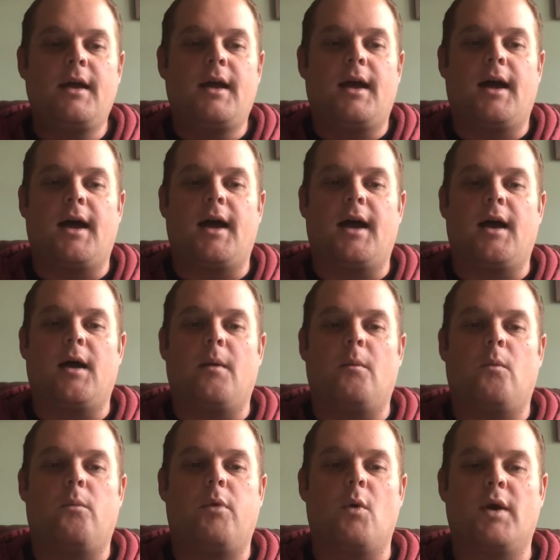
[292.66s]

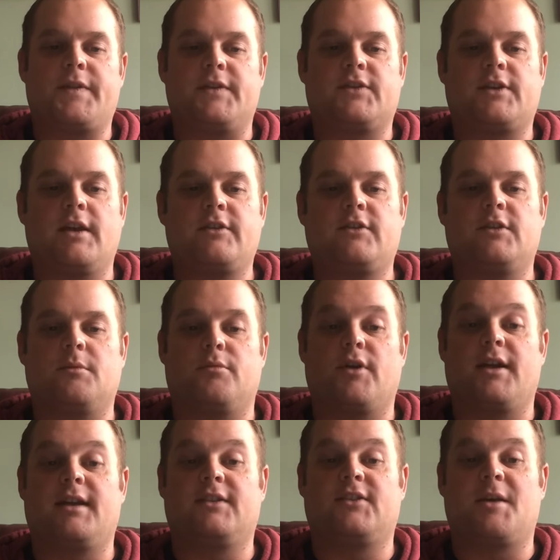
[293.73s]
But what this does is it
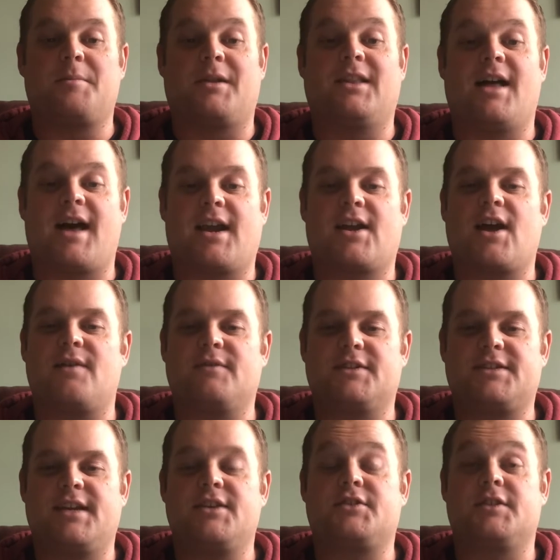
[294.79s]
brings up a lot of
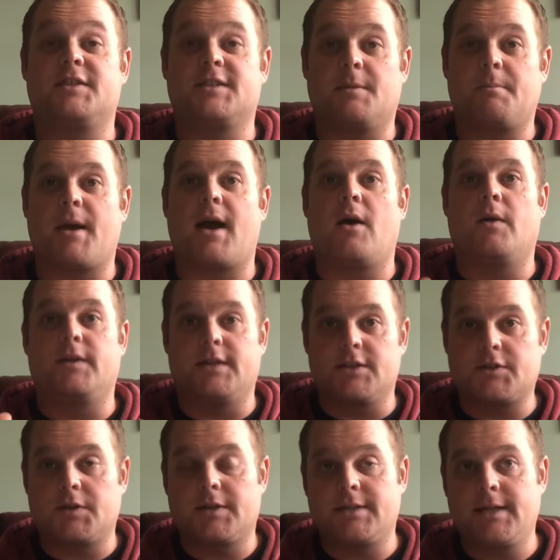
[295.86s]
conversations about
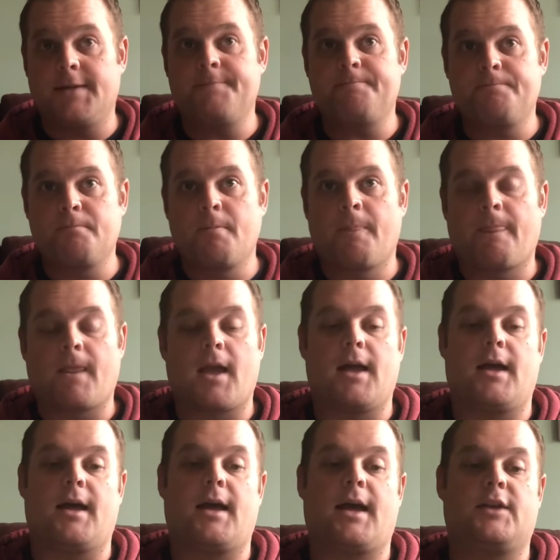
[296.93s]
districting,
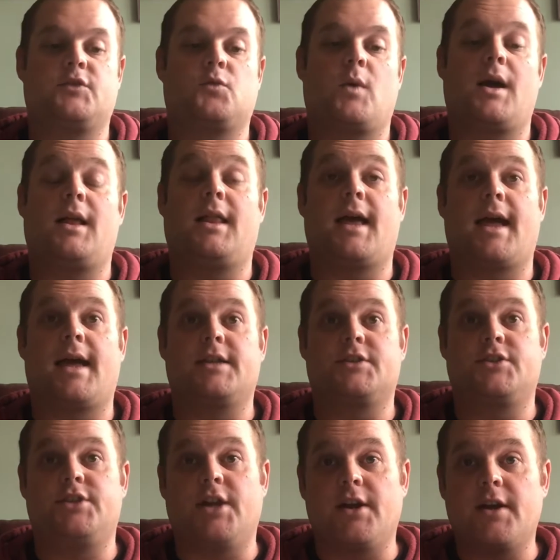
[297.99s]
as well as
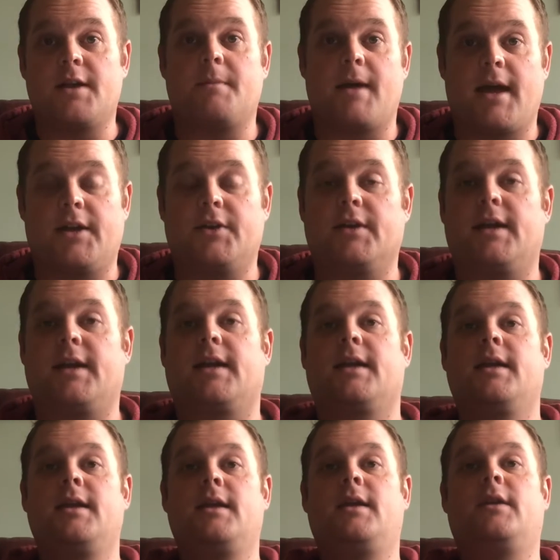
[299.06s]
gerrymandering.
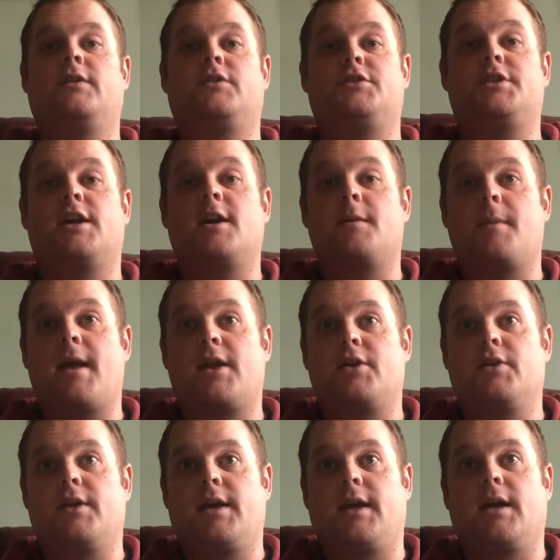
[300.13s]
So
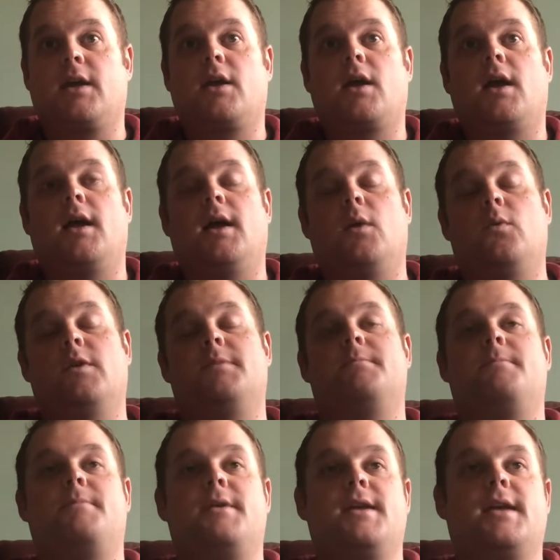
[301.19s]
gerrymandering would
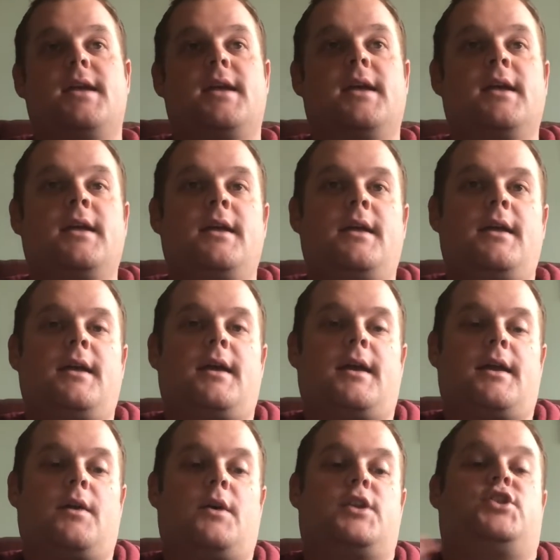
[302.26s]
be, you
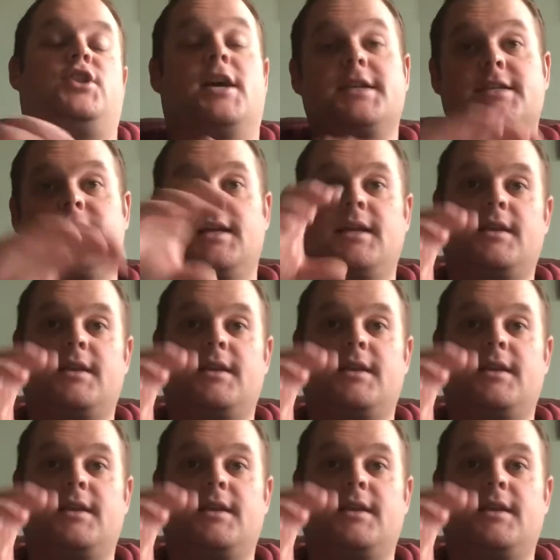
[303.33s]
know, adjusting